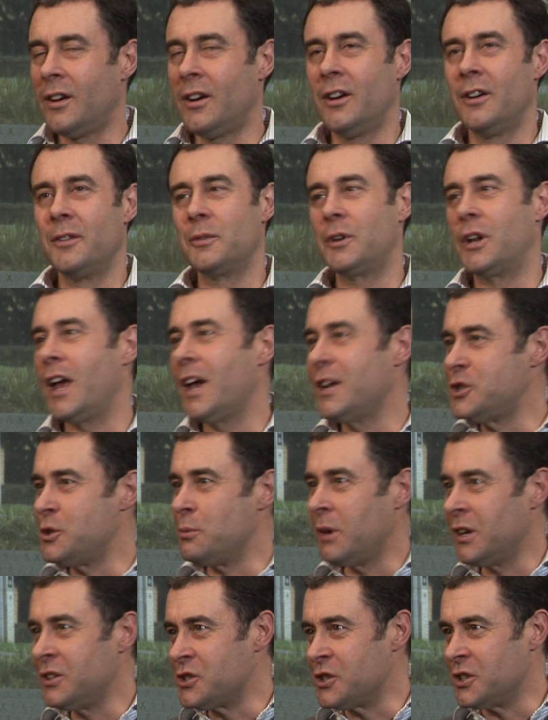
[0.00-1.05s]
Oh, glad you
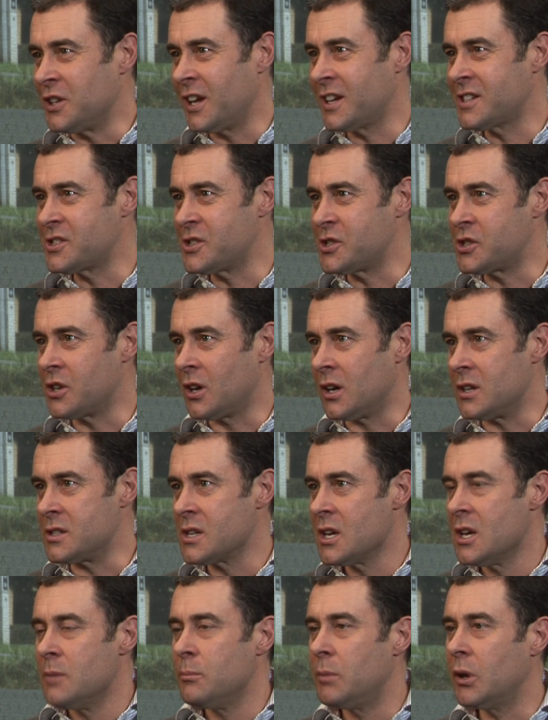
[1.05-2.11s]
mentioned exercise
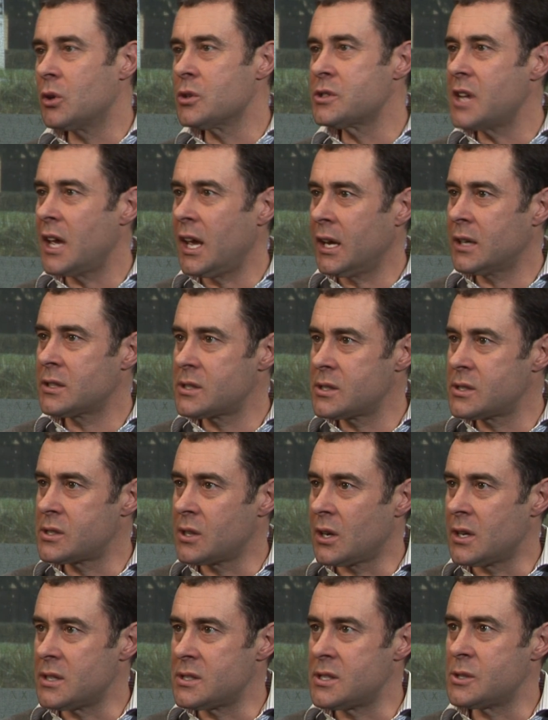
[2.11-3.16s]
because
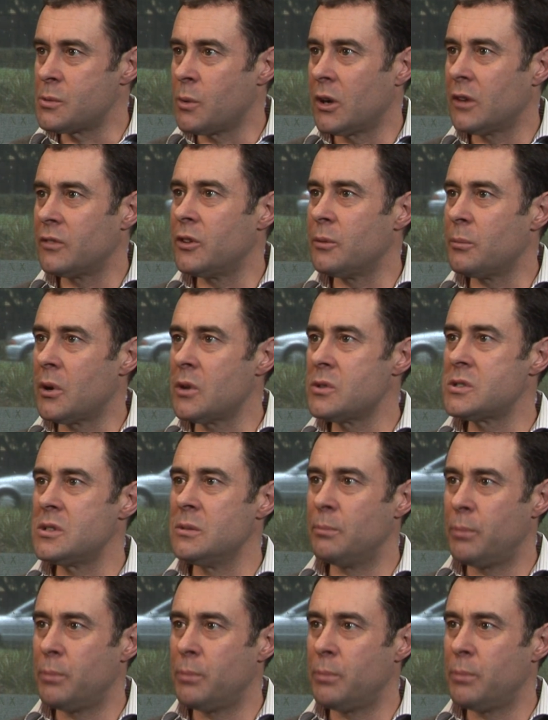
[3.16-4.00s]
exercise is one of the most